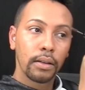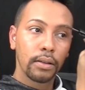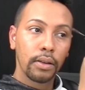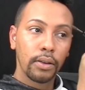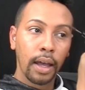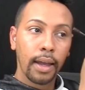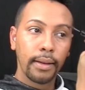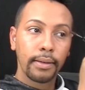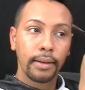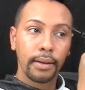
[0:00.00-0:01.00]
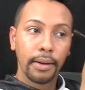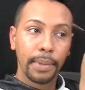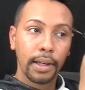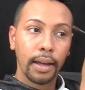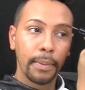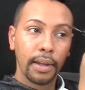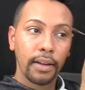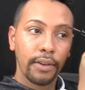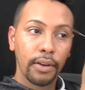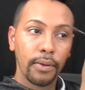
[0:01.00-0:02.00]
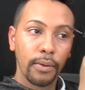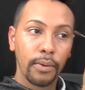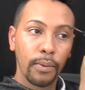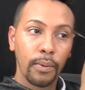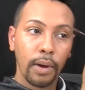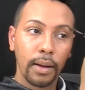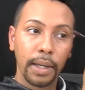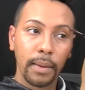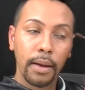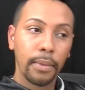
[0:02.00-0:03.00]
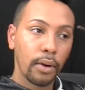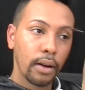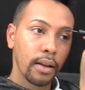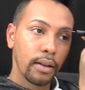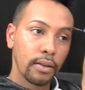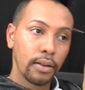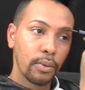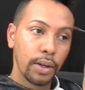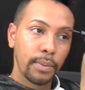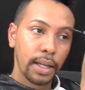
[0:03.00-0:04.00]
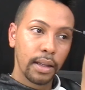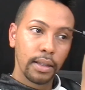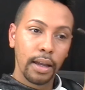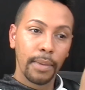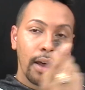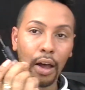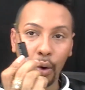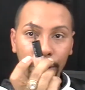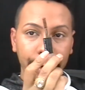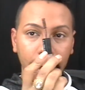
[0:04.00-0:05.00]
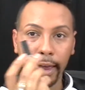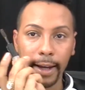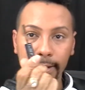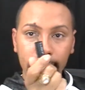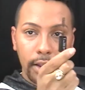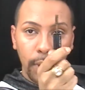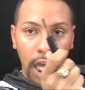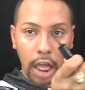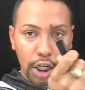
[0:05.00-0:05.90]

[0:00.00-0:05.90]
So guys, go pick it up, and if you don't want to pick them up or look weird picking this up, order it online. It's like $3.